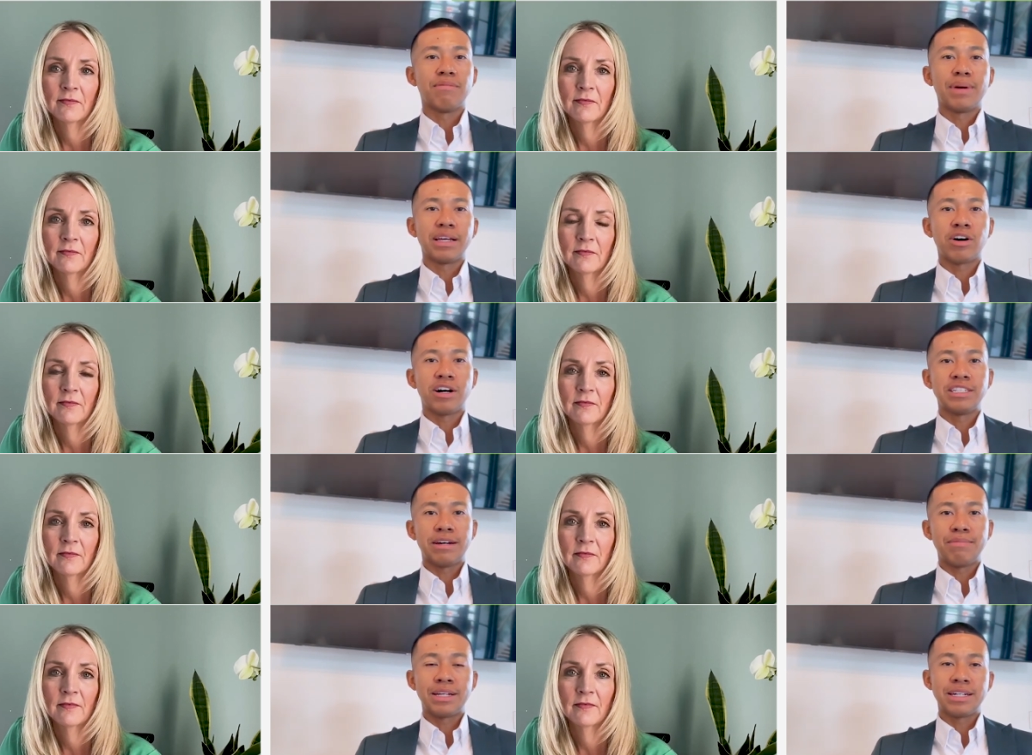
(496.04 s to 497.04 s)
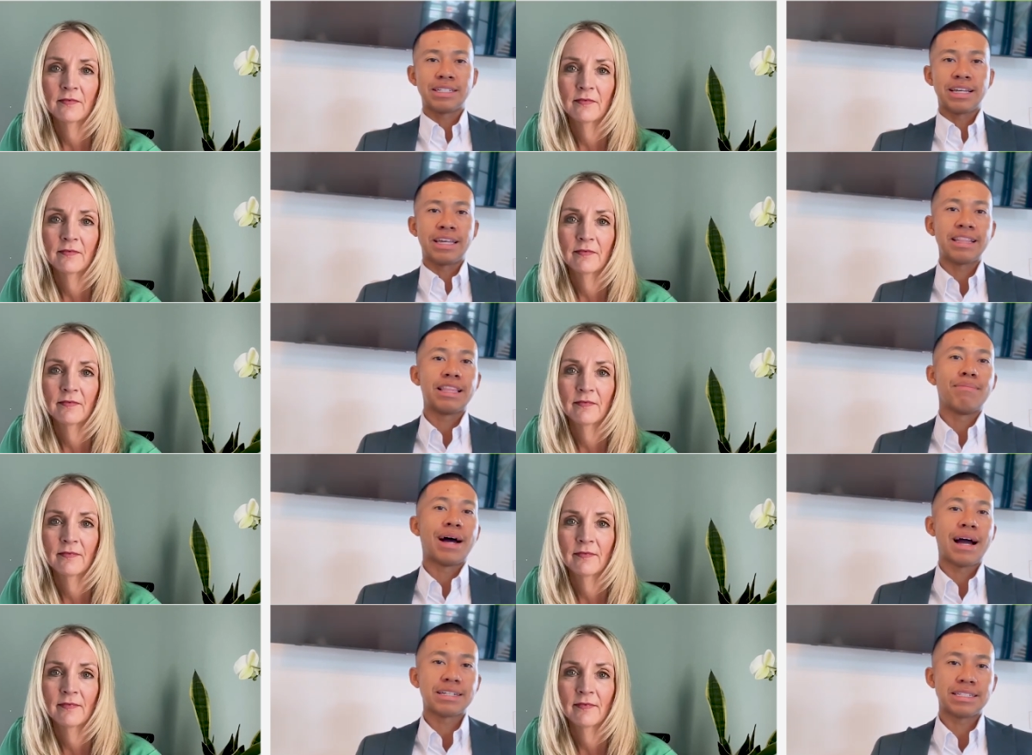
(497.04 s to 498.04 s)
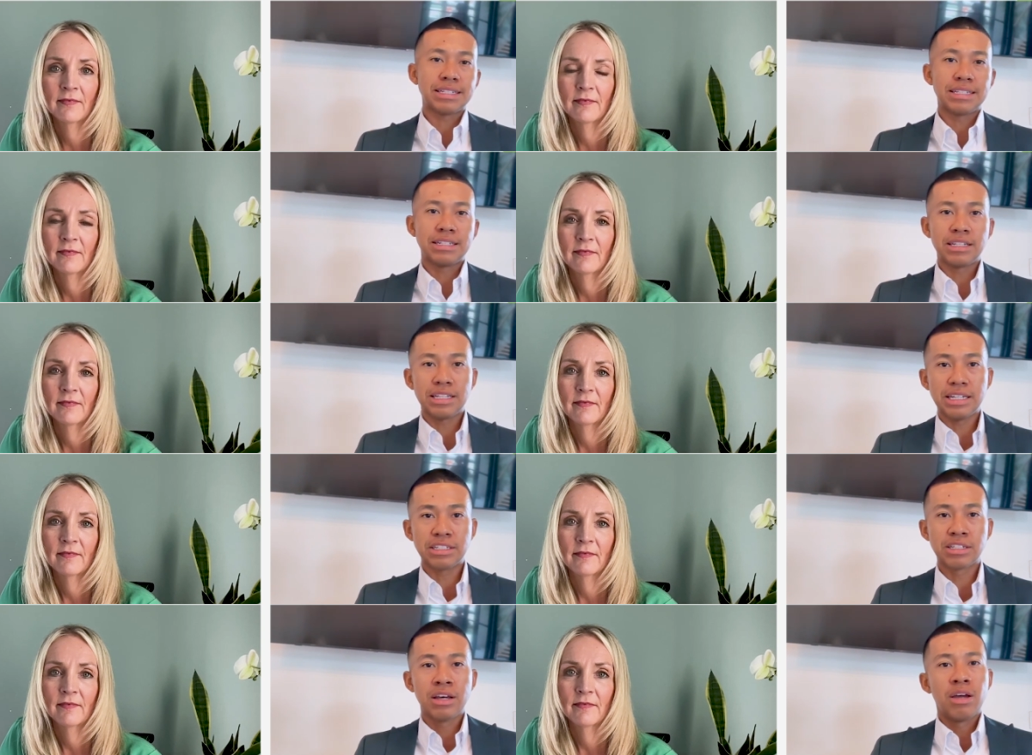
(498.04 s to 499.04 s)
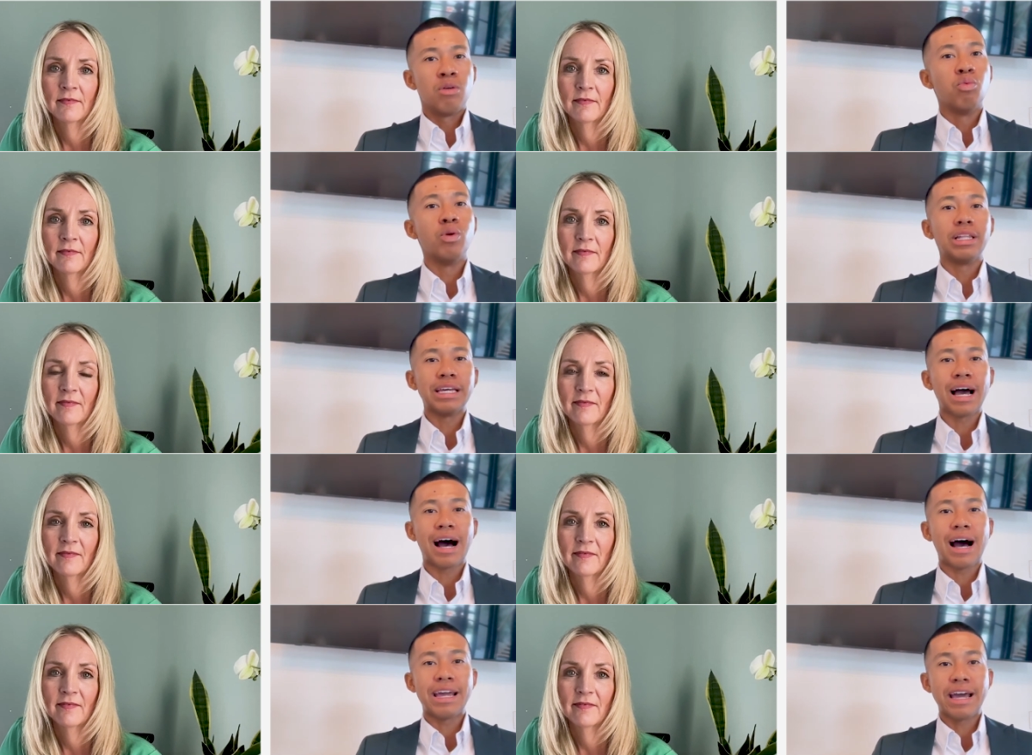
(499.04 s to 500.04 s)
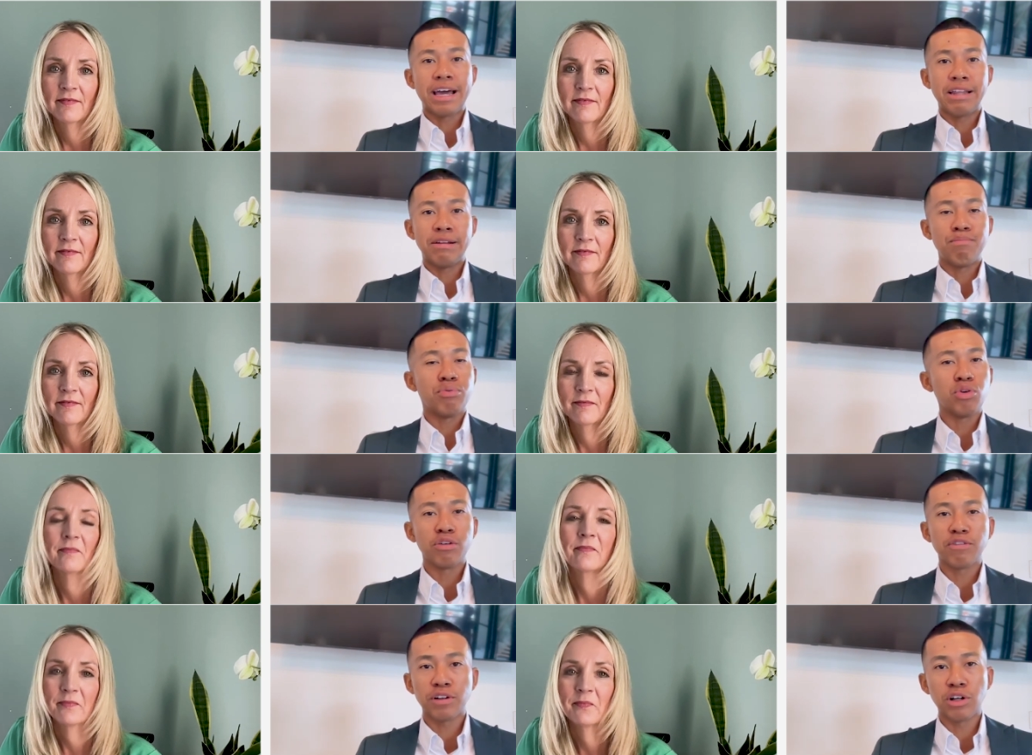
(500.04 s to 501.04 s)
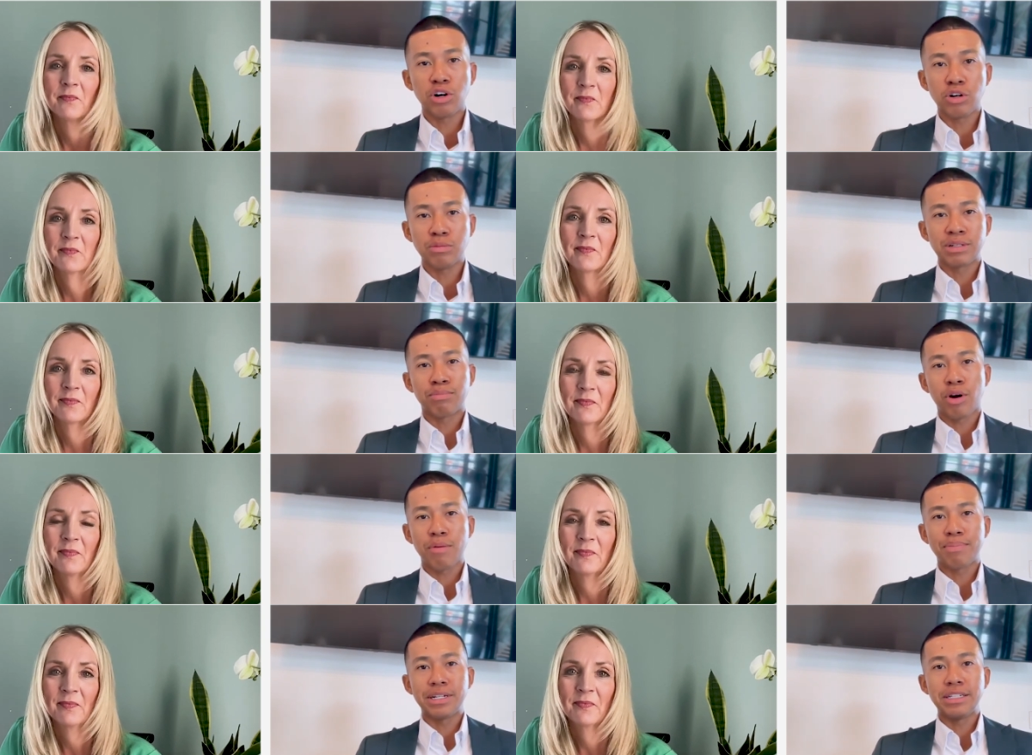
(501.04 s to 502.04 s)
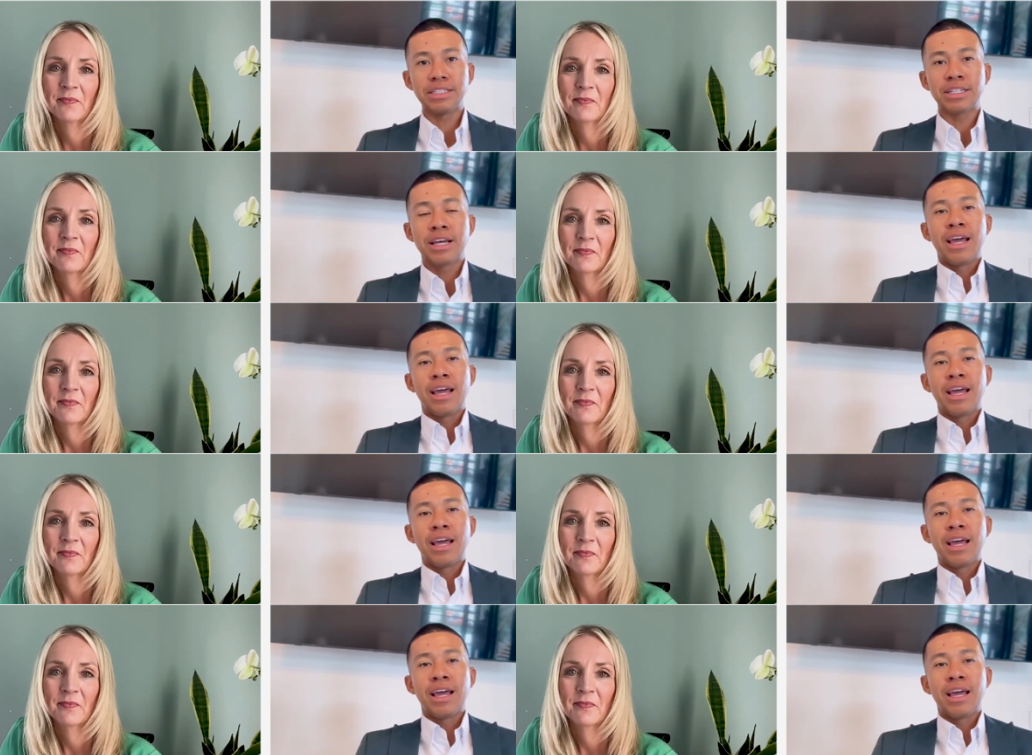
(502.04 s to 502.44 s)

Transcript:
Speaker 1: my content because I get them access into these really high end, beautiful homes and properties.